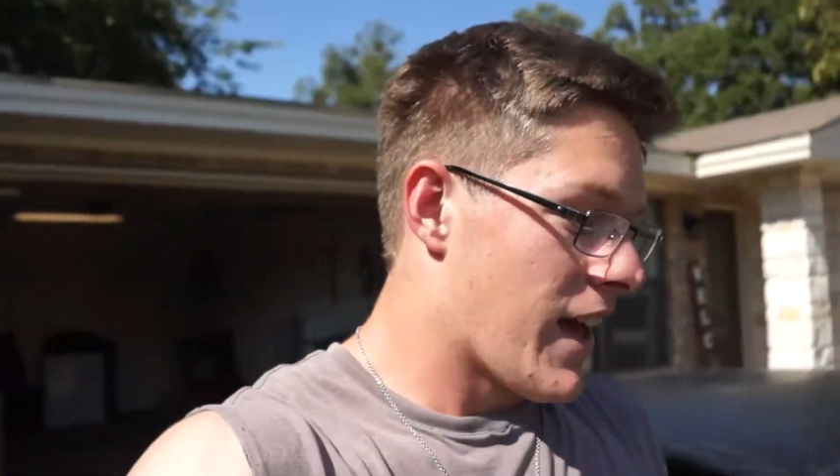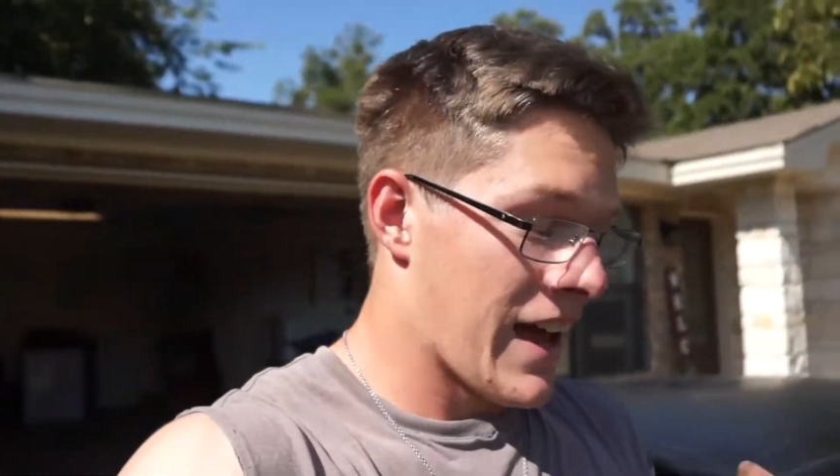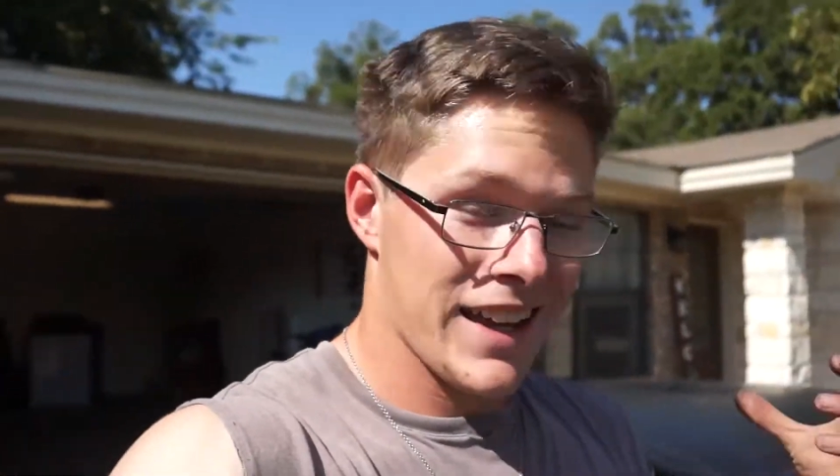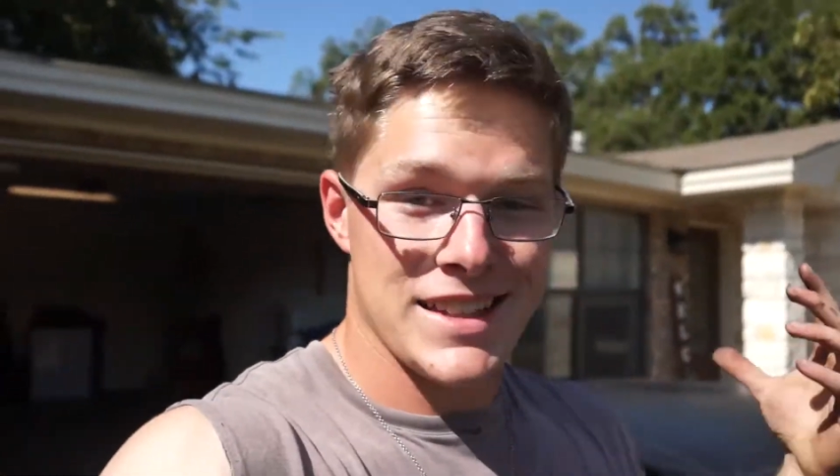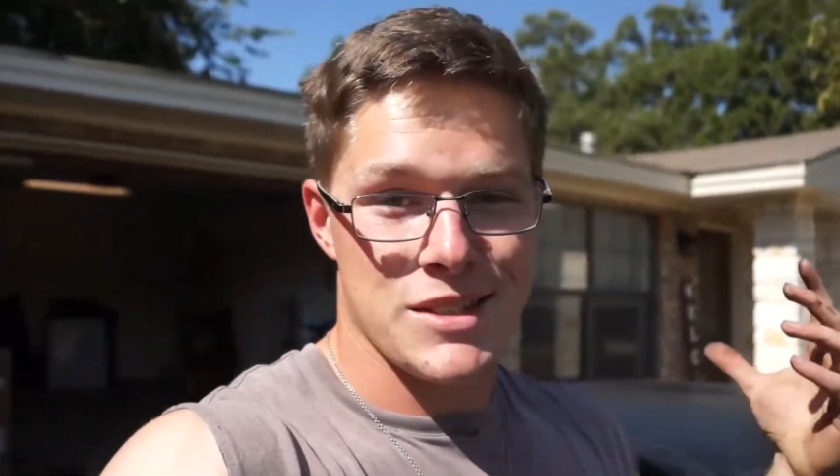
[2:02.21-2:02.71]

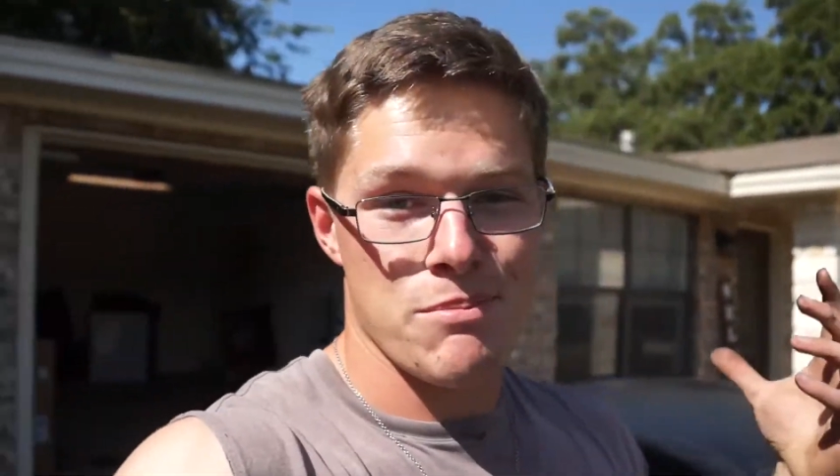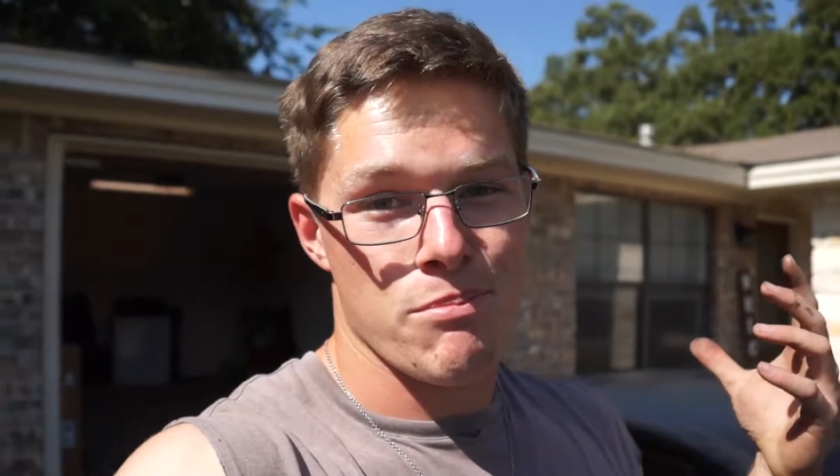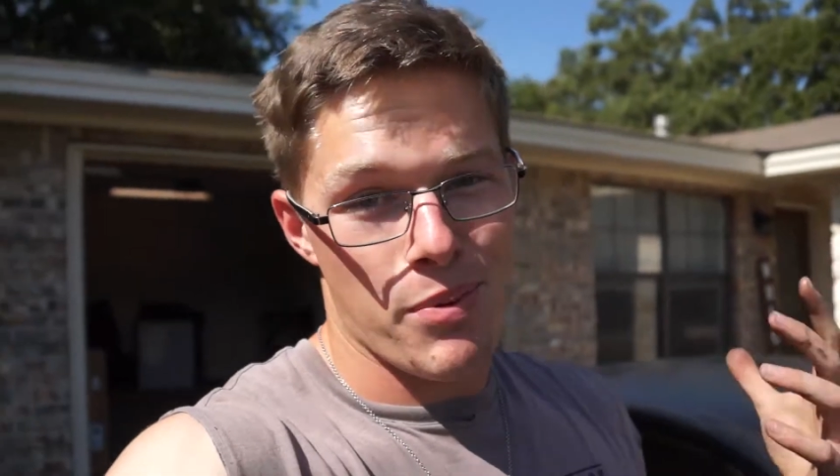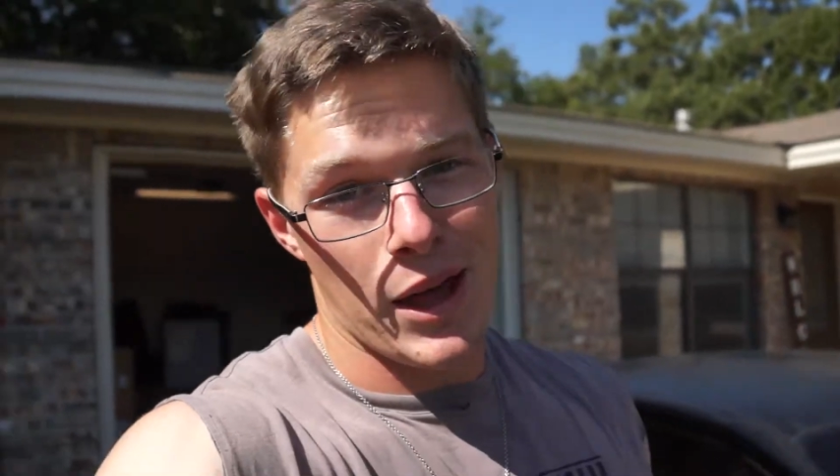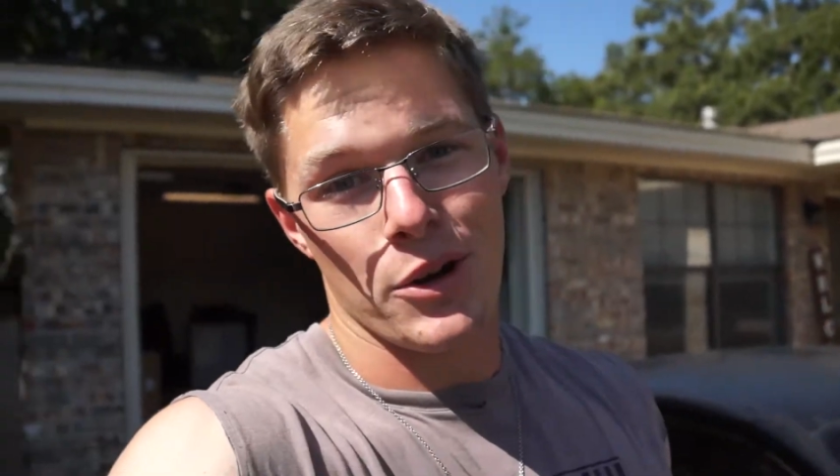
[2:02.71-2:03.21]
I can get
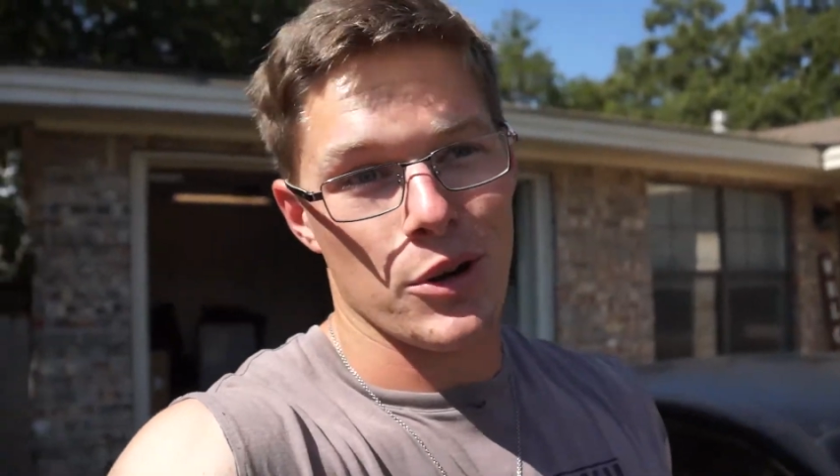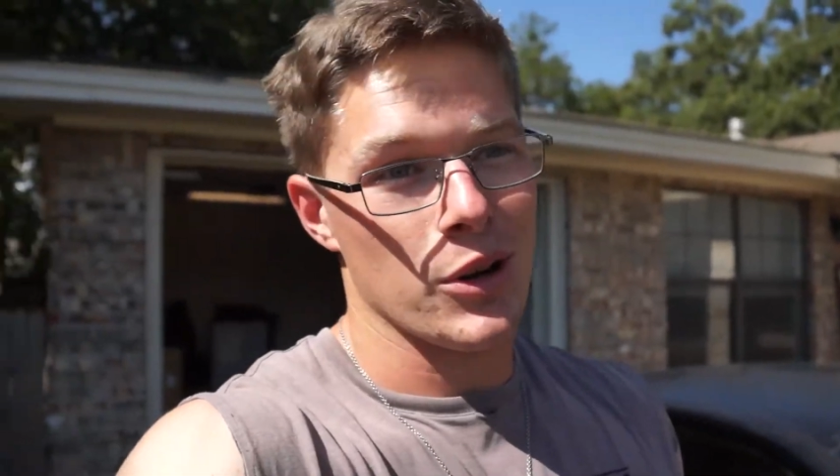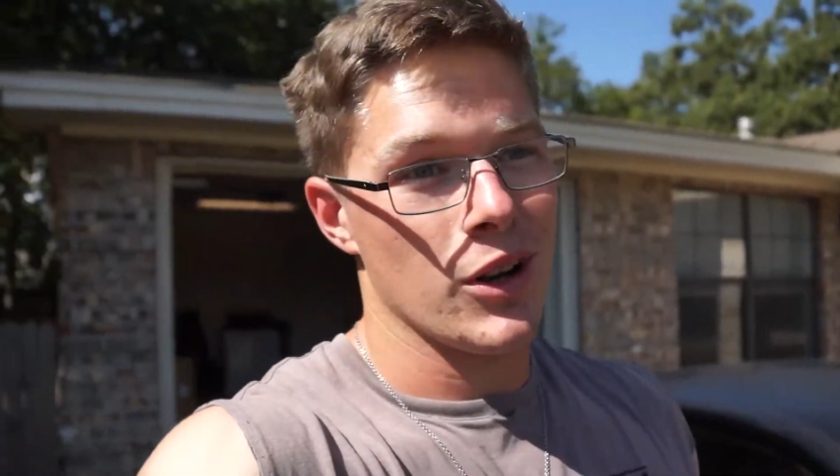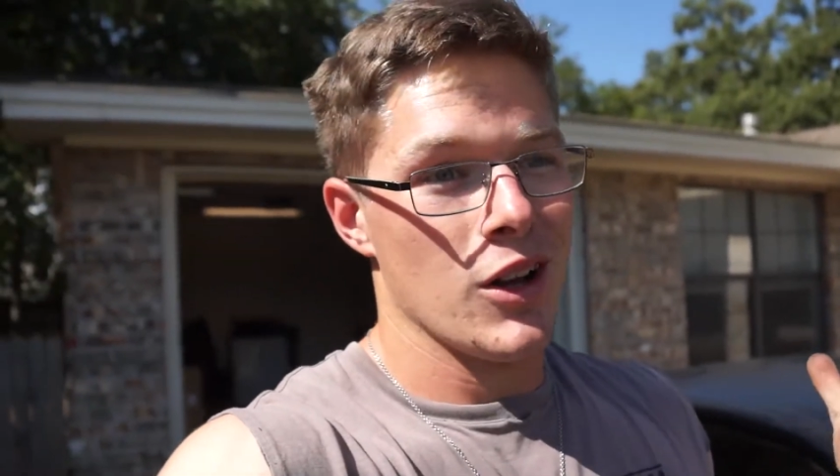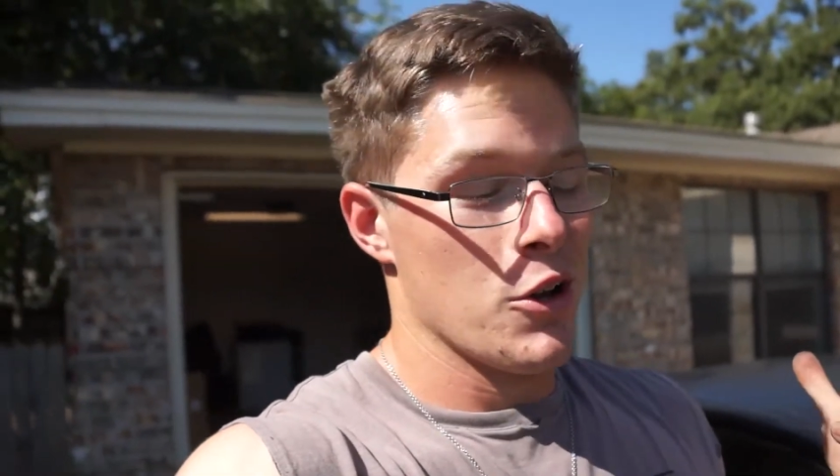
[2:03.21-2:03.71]
some better